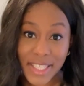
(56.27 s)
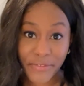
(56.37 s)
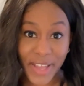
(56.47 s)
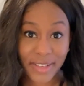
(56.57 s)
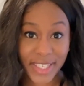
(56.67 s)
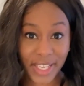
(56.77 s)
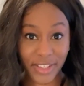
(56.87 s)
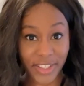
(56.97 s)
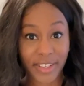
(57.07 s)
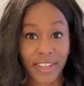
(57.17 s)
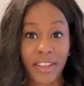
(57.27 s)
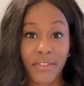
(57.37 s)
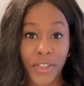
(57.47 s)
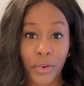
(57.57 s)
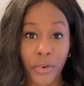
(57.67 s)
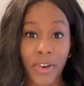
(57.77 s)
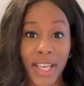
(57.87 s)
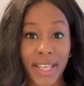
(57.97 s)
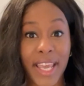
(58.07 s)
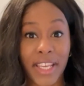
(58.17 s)
the foundation of your
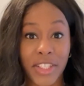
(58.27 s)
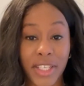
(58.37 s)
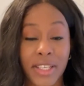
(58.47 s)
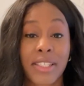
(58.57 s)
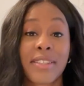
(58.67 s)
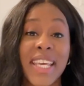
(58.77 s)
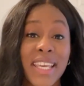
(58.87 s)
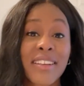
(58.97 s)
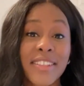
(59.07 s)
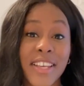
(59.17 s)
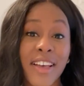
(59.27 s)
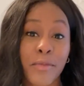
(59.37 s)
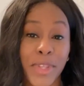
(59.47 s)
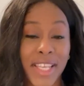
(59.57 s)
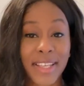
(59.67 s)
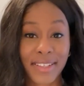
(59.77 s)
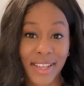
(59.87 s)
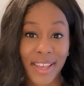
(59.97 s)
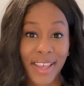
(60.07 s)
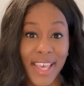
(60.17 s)
collection, so take your time with it.
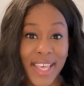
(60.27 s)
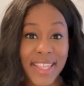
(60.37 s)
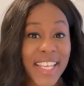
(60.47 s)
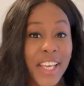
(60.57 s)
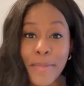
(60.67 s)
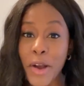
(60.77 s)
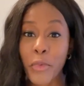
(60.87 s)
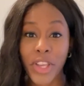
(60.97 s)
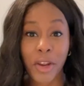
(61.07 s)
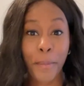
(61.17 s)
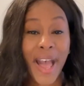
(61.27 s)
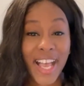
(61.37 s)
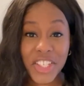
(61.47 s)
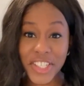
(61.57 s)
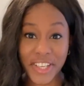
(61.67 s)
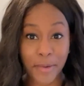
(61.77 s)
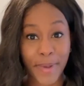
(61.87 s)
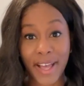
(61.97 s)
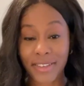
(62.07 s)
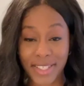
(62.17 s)
Think about what you're passionate
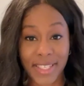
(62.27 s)
about.